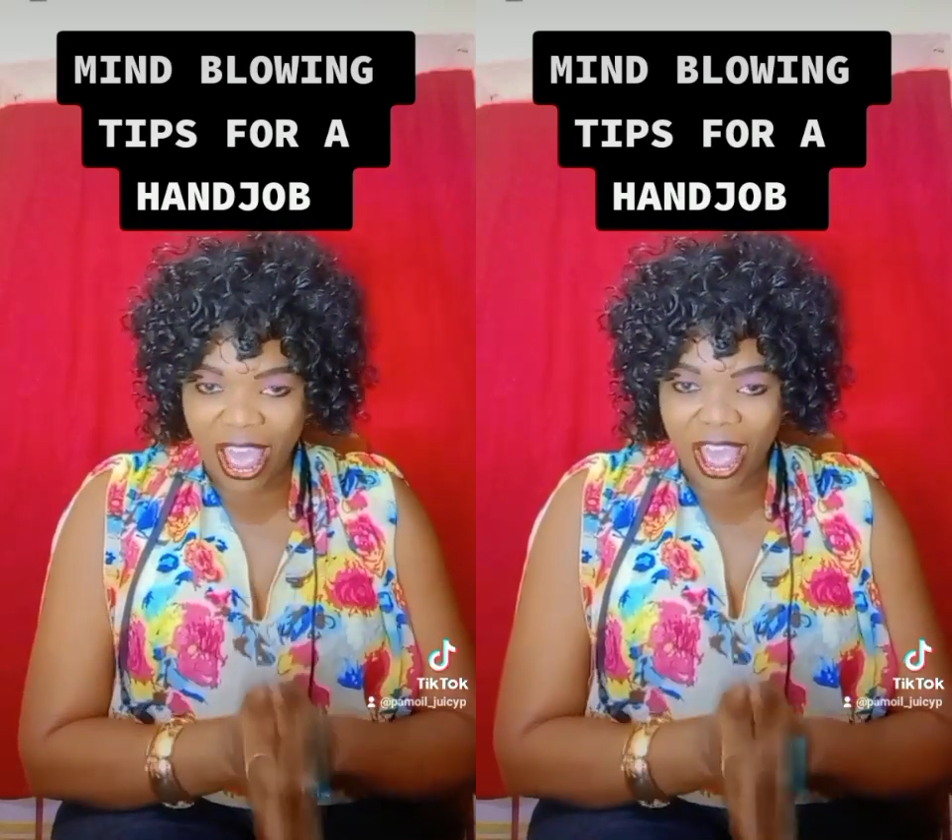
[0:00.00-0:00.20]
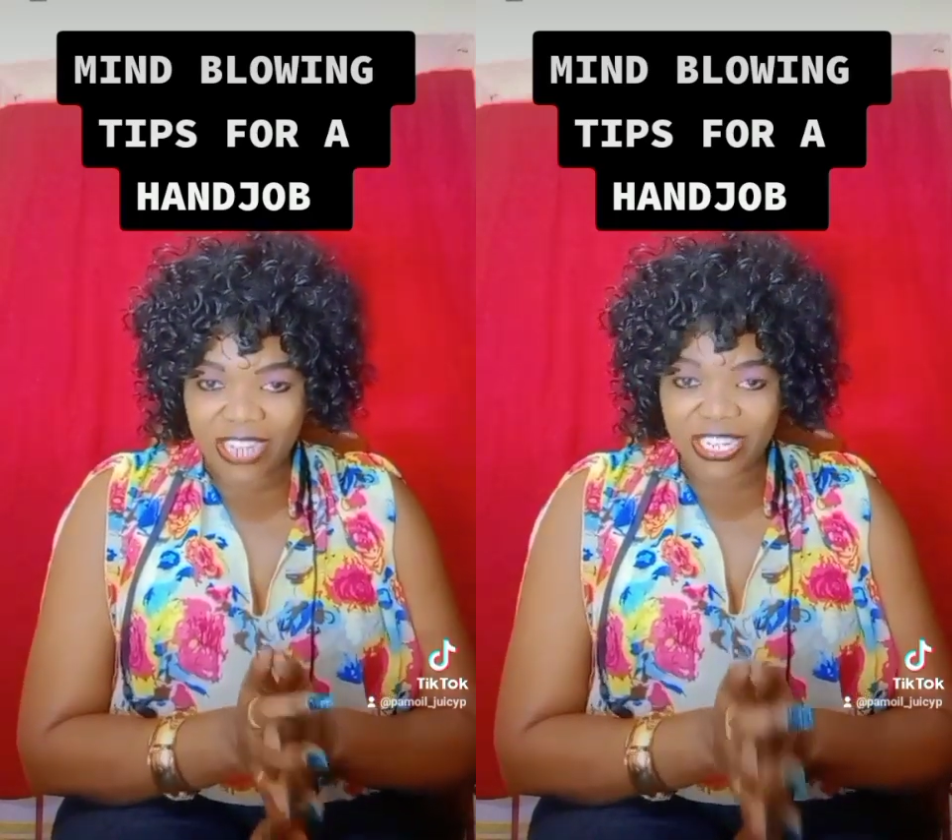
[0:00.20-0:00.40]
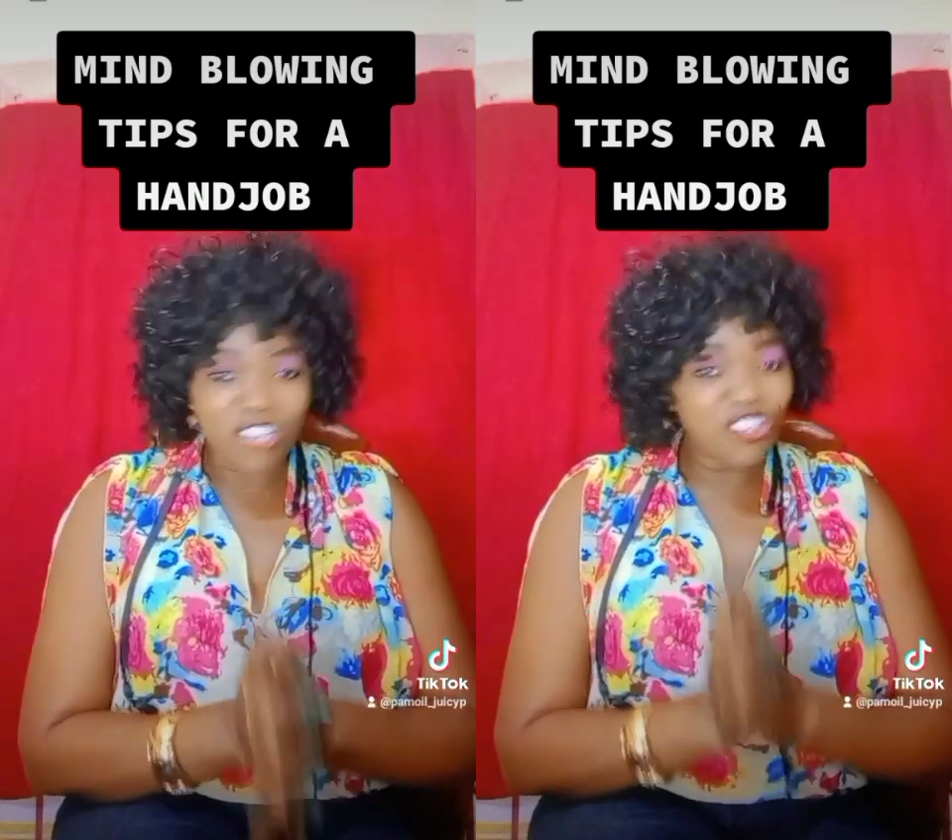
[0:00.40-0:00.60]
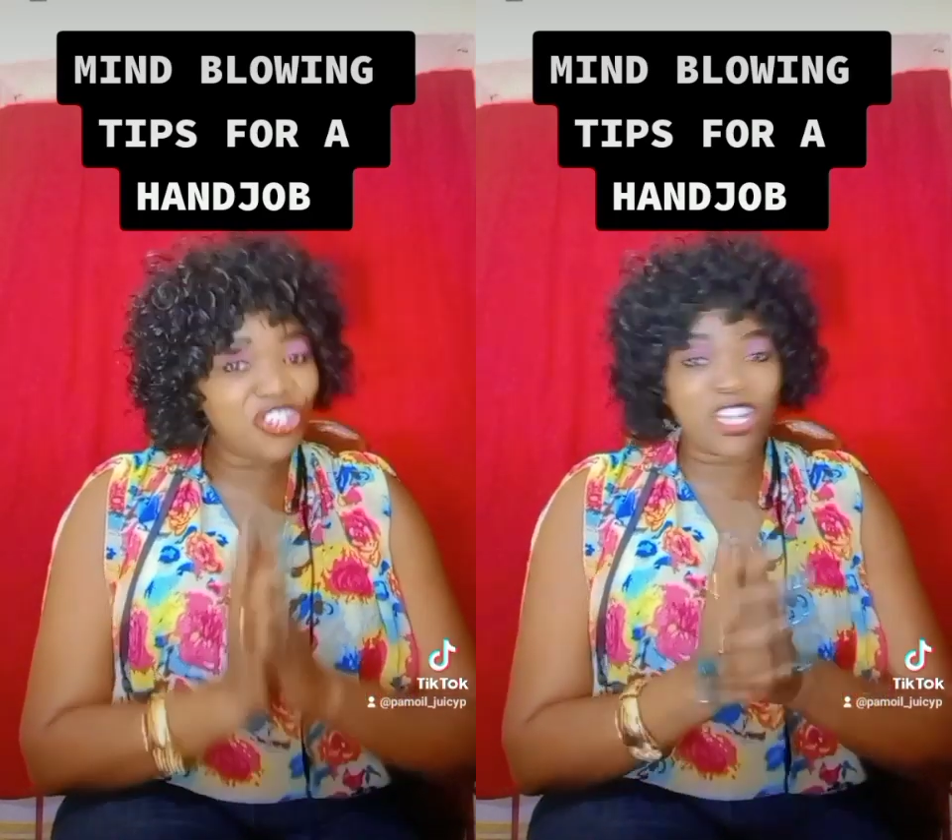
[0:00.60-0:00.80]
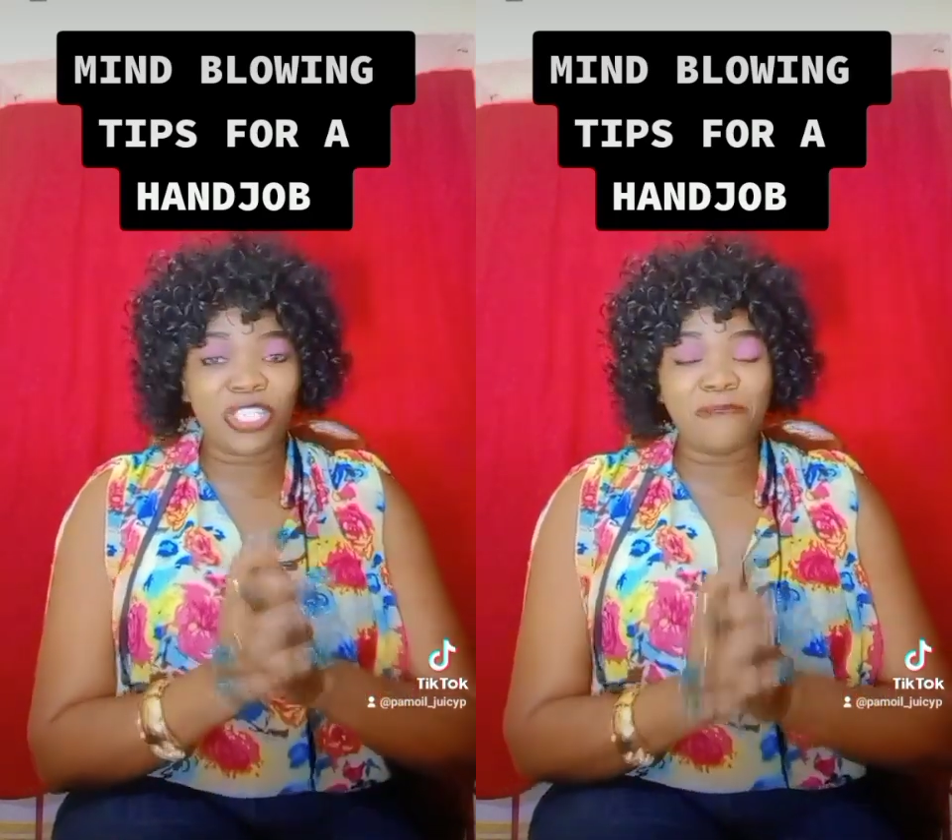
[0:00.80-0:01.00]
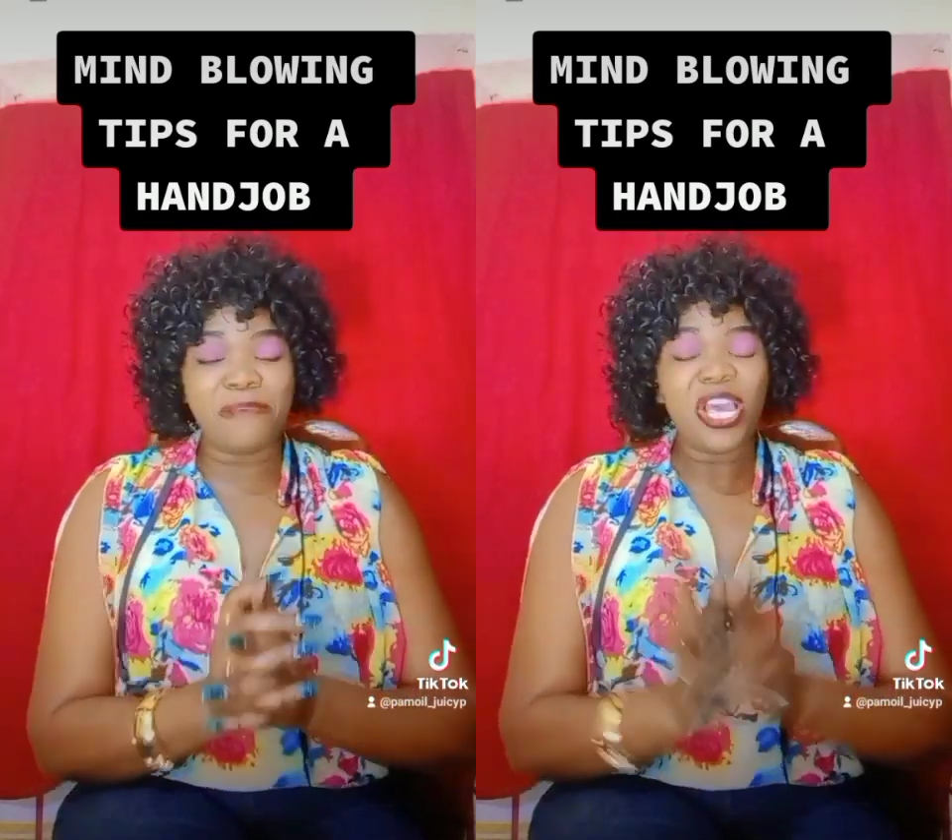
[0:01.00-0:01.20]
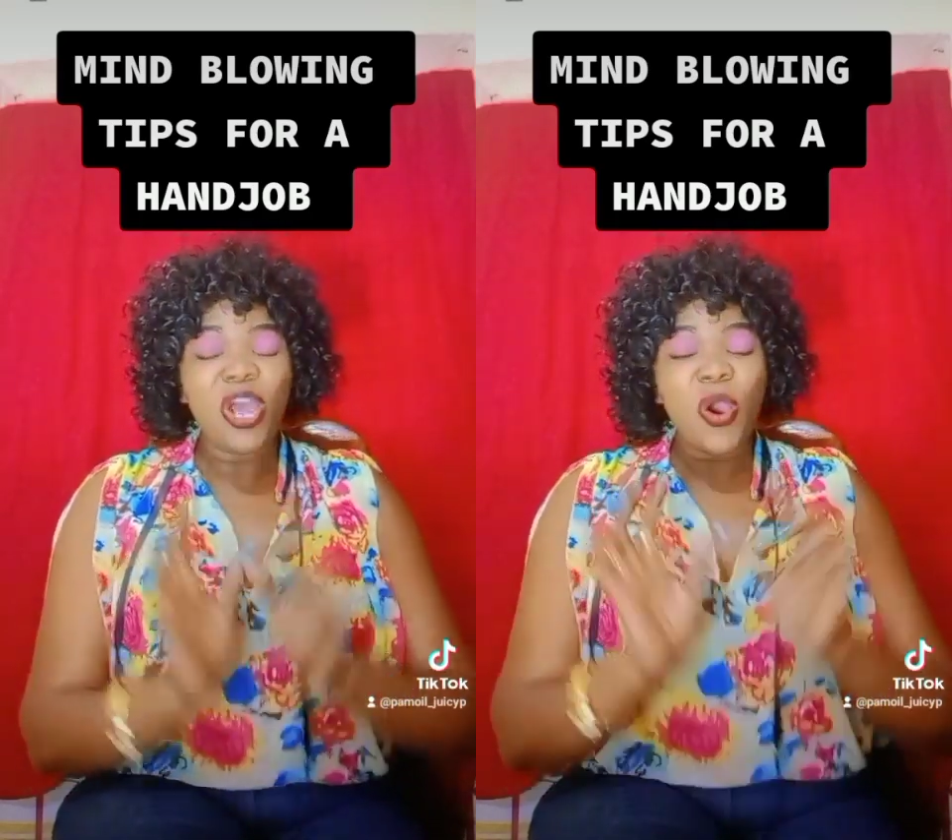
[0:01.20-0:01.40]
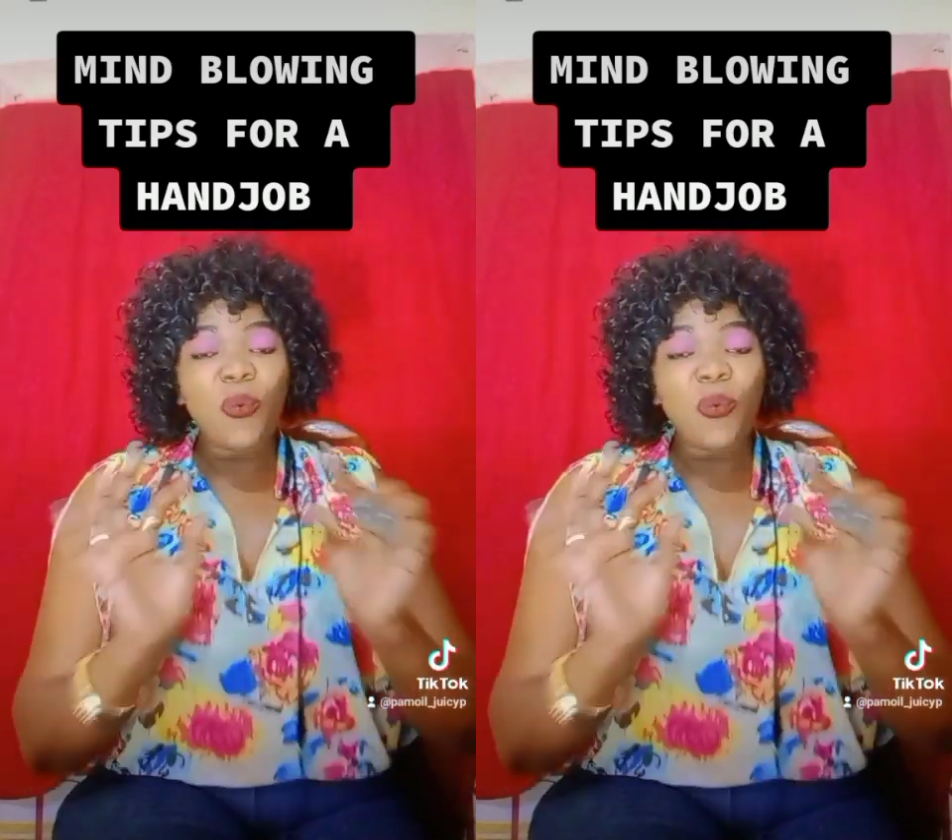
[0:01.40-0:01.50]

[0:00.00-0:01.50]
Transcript: and trust you me,